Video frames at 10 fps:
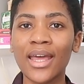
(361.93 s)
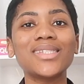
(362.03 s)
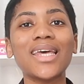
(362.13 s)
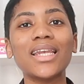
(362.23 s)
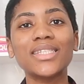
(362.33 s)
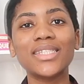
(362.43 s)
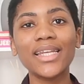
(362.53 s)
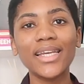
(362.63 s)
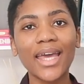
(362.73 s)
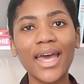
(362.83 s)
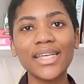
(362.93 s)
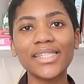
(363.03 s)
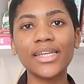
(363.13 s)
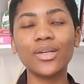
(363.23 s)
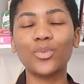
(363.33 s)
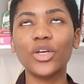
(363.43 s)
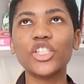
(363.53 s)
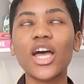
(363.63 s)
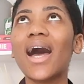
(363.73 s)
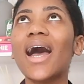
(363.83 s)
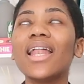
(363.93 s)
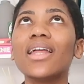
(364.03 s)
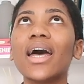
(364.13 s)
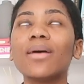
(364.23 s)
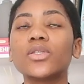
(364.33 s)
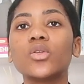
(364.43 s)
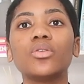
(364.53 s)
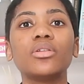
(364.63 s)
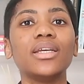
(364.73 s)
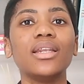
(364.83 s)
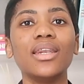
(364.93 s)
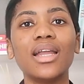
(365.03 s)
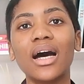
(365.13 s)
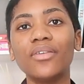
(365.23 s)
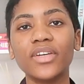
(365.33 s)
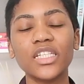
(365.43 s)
salicylic acid, which I absolutely love,